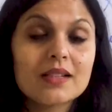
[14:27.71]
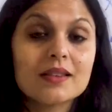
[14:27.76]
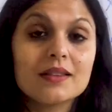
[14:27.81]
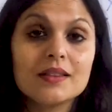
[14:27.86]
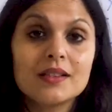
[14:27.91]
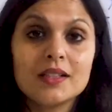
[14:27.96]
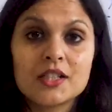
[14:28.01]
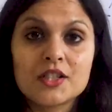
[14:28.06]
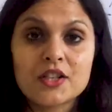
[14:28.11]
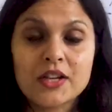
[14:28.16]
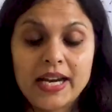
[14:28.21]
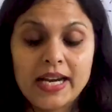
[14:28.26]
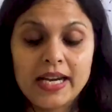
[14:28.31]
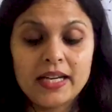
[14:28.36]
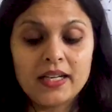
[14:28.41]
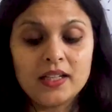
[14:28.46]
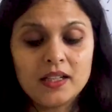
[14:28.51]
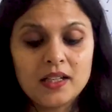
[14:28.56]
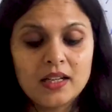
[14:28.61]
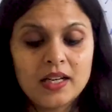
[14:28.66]
The
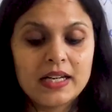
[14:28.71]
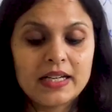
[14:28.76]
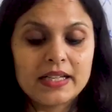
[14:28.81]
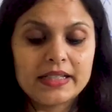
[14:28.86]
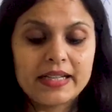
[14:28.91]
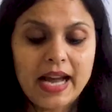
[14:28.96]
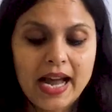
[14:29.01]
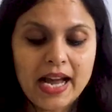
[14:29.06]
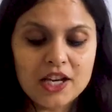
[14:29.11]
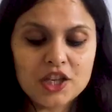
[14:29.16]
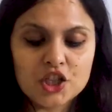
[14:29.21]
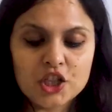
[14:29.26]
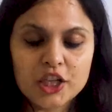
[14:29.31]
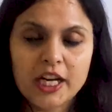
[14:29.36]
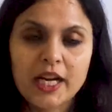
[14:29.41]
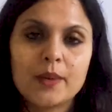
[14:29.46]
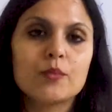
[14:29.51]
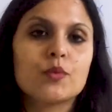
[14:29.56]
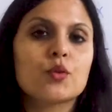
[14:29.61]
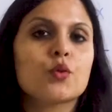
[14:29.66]
train dash
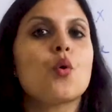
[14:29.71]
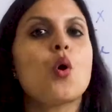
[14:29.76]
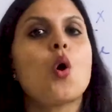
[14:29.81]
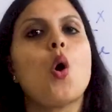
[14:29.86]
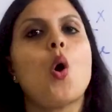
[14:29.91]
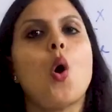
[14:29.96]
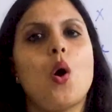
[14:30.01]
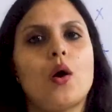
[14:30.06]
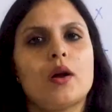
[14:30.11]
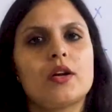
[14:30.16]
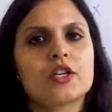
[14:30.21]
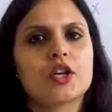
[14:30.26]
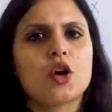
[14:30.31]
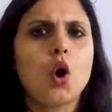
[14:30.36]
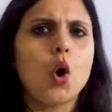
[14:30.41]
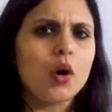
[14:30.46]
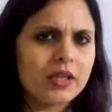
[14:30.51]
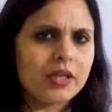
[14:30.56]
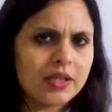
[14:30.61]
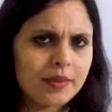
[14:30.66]
came to a halt.
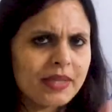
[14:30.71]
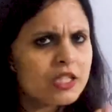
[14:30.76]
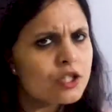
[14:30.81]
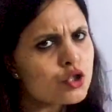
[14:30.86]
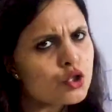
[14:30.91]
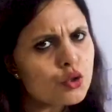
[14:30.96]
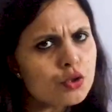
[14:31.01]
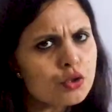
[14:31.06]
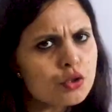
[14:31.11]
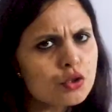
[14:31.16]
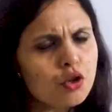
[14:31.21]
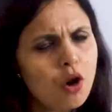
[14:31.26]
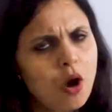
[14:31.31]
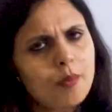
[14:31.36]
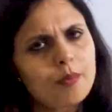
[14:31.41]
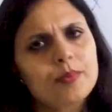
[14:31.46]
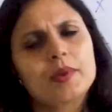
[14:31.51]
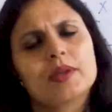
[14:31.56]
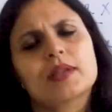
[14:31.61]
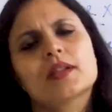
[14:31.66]
Halt means to
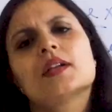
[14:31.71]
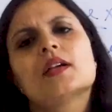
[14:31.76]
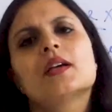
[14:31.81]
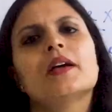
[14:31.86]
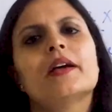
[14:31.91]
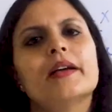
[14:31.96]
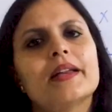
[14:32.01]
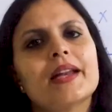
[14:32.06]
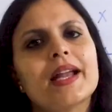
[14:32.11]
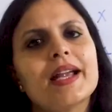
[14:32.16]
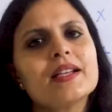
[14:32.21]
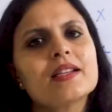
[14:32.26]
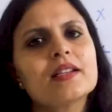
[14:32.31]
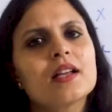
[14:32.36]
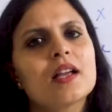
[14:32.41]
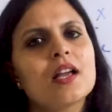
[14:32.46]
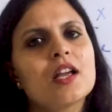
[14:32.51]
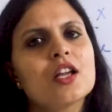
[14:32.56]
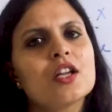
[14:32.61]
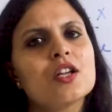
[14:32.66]
stop,
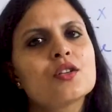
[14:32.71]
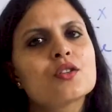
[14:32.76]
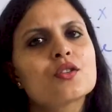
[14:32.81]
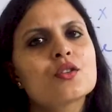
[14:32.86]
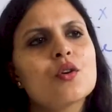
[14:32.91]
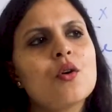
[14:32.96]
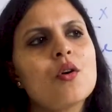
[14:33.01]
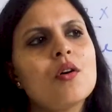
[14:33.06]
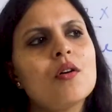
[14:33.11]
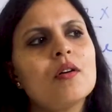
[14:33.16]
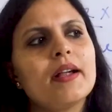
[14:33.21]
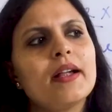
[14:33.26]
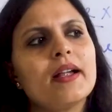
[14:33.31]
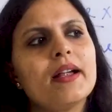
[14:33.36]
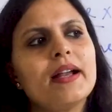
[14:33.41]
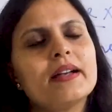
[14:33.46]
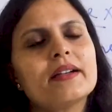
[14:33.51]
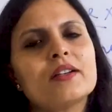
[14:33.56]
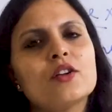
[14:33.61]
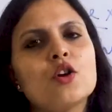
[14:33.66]
right? So
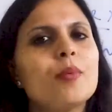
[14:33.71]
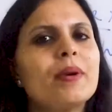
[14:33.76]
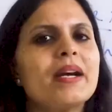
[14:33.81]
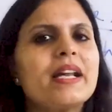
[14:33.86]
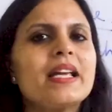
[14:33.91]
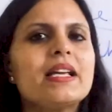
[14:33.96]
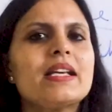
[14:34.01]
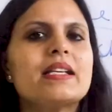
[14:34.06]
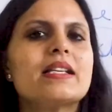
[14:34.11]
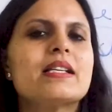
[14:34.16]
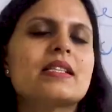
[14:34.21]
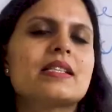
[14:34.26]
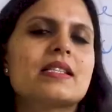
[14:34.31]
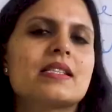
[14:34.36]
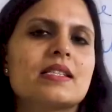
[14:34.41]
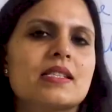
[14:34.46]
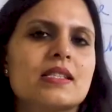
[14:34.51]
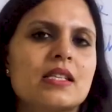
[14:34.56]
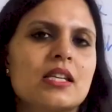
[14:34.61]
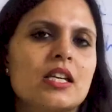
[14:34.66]
nobody
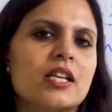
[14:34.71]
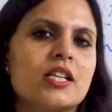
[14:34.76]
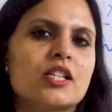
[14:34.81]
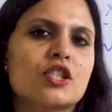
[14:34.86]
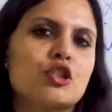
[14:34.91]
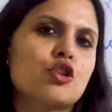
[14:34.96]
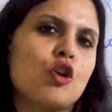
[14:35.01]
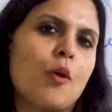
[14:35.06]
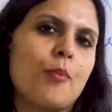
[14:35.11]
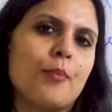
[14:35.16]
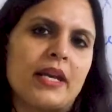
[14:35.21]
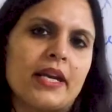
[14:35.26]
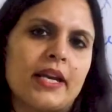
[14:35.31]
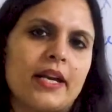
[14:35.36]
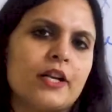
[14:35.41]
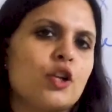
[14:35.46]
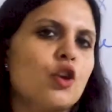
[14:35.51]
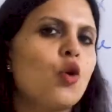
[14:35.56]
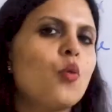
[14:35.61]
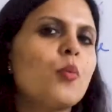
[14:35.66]
is stopping
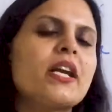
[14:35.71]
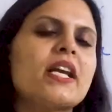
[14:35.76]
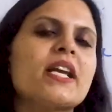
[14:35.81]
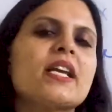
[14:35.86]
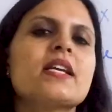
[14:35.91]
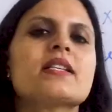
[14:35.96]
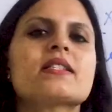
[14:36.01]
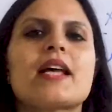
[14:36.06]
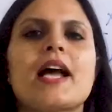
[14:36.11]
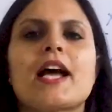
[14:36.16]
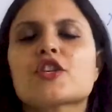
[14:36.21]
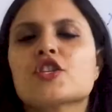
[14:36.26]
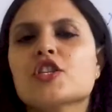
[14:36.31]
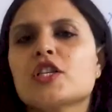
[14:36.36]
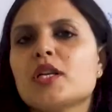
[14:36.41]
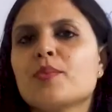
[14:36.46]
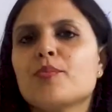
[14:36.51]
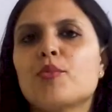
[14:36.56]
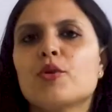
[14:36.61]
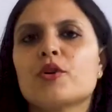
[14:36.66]
it. Nobody is
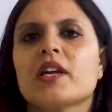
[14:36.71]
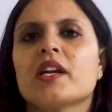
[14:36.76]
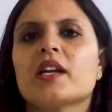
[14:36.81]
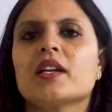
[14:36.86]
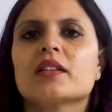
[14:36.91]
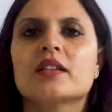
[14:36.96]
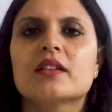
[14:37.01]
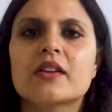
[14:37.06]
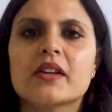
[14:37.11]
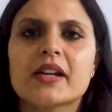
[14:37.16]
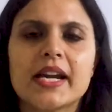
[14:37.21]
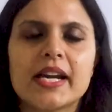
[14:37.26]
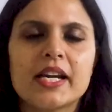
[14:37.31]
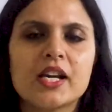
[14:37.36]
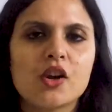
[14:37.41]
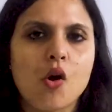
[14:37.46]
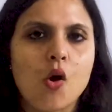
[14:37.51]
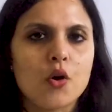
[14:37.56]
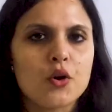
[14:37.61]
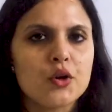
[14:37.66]
actually putting the
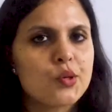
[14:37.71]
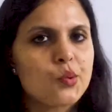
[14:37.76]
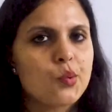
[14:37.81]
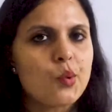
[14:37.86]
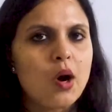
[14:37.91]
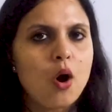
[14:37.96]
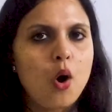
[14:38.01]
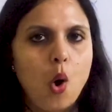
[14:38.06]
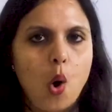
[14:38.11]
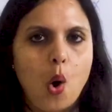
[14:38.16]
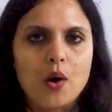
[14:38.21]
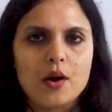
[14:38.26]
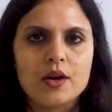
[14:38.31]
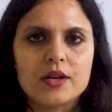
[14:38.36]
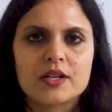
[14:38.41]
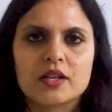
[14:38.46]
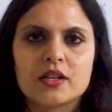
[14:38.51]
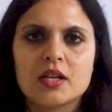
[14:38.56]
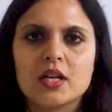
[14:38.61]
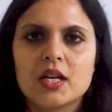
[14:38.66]
train onto a
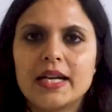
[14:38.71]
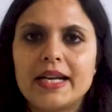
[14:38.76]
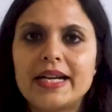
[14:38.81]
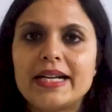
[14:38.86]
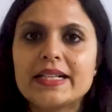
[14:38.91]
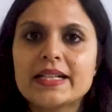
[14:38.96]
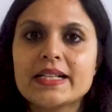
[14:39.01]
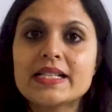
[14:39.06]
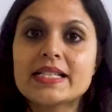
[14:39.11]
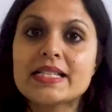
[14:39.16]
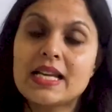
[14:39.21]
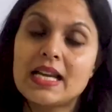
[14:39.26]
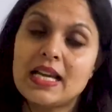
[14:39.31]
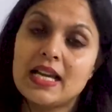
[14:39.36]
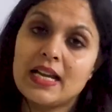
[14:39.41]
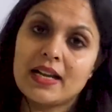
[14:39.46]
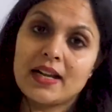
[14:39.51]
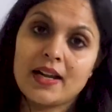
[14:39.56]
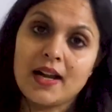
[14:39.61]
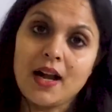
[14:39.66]
halt. It is
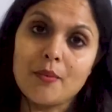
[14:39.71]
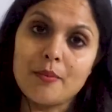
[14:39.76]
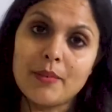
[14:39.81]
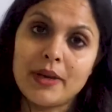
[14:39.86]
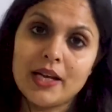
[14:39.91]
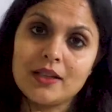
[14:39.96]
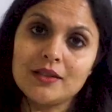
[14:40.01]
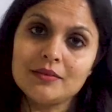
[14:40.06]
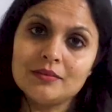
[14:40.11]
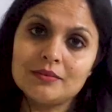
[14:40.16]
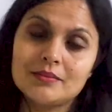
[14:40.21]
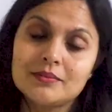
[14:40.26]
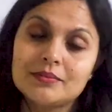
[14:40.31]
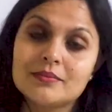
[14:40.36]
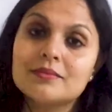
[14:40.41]
coming.